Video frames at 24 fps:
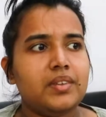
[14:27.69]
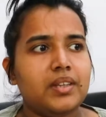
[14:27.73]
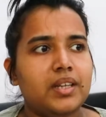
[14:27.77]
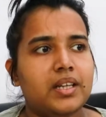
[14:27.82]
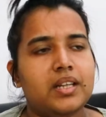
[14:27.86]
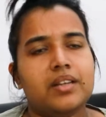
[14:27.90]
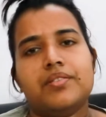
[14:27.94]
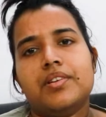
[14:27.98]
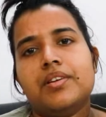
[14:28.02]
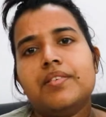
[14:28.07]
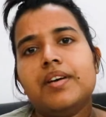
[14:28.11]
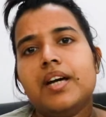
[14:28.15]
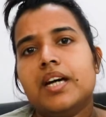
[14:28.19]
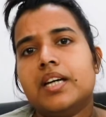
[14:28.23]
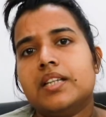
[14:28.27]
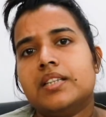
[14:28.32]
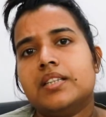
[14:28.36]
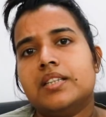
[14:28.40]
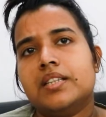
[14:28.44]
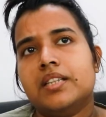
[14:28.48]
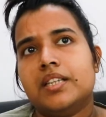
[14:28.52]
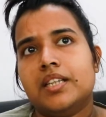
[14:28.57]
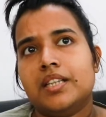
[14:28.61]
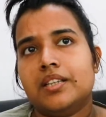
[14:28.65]
I've never
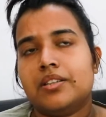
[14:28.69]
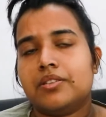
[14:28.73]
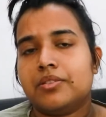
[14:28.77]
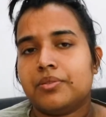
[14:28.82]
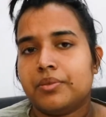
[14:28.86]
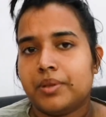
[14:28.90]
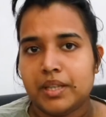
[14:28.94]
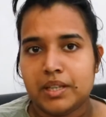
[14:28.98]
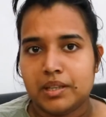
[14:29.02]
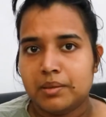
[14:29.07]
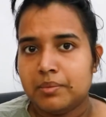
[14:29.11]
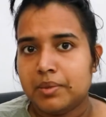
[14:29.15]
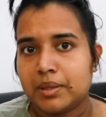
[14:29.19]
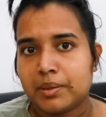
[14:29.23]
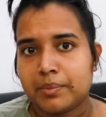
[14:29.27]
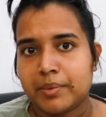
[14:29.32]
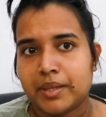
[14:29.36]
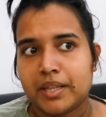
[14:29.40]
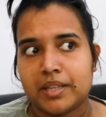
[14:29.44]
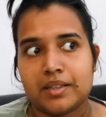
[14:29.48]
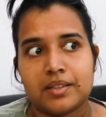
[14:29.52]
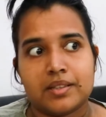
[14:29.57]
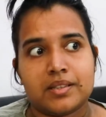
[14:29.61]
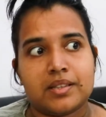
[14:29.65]
had the need to read the book
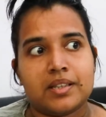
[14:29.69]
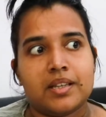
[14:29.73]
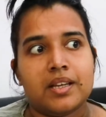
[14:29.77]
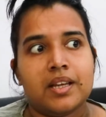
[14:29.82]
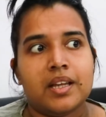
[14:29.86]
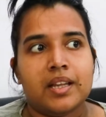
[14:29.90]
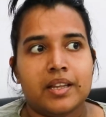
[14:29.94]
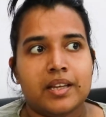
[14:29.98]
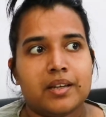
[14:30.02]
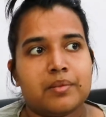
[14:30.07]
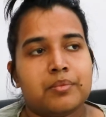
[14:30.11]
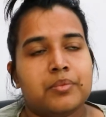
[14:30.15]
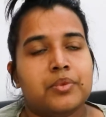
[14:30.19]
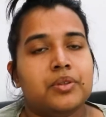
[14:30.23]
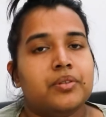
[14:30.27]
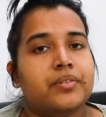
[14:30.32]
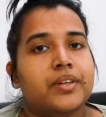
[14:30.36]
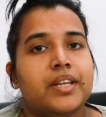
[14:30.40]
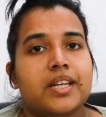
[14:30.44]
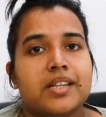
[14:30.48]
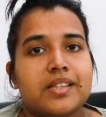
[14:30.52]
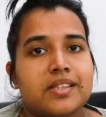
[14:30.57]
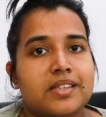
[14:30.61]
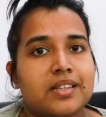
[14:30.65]
because that
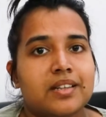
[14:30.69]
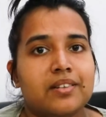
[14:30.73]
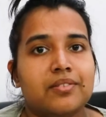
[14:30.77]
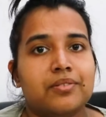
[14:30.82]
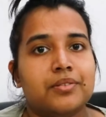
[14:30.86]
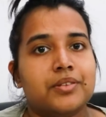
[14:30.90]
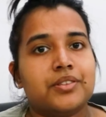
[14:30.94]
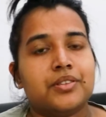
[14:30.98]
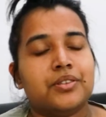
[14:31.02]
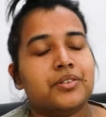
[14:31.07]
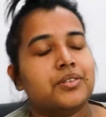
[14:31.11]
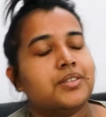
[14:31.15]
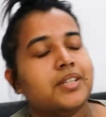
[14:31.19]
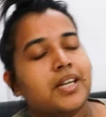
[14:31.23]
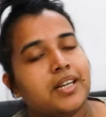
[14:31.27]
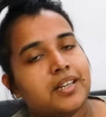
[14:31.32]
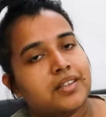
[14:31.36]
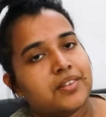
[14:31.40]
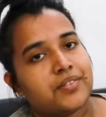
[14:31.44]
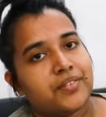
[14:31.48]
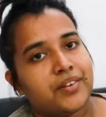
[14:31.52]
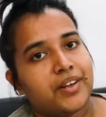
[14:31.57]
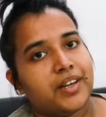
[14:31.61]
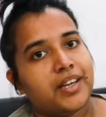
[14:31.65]
movie in itself was so
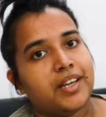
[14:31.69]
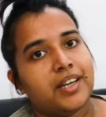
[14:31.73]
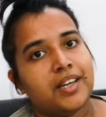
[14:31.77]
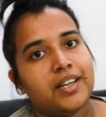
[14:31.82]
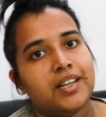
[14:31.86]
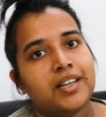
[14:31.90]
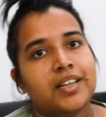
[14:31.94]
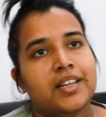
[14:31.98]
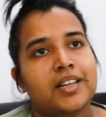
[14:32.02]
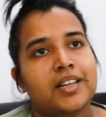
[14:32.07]
satisfying.